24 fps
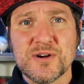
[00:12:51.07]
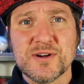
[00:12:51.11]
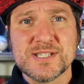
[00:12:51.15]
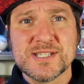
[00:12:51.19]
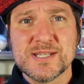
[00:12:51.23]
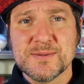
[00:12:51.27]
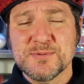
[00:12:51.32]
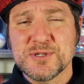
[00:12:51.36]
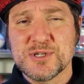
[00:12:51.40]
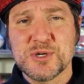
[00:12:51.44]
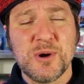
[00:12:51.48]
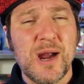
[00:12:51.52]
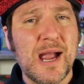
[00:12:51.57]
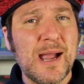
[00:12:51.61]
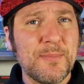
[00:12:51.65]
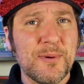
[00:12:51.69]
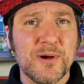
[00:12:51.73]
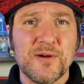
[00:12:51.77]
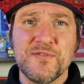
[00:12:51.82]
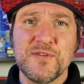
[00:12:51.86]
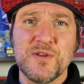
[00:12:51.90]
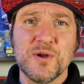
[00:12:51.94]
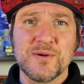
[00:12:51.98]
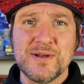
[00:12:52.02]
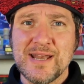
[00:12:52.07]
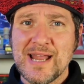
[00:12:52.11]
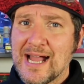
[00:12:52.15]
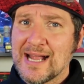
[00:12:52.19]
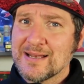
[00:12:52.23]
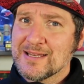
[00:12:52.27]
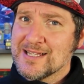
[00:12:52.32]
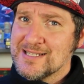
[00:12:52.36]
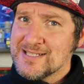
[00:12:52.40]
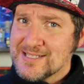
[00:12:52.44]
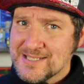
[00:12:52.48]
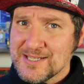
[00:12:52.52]
a subscriber. If you're
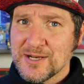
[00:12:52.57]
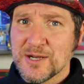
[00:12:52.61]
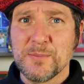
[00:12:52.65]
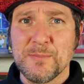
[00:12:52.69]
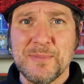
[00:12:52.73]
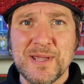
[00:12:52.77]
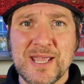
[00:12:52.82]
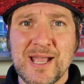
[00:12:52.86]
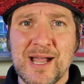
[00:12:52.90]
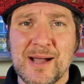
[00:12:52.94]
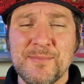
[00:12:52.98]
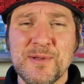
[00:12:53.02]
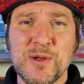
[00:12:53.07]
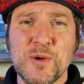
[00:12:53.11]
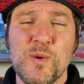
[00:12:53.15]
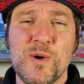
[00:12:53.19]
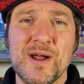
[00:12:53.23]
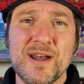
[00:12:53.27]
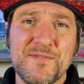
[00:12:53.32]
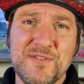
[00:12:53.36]
not, consider becoming one.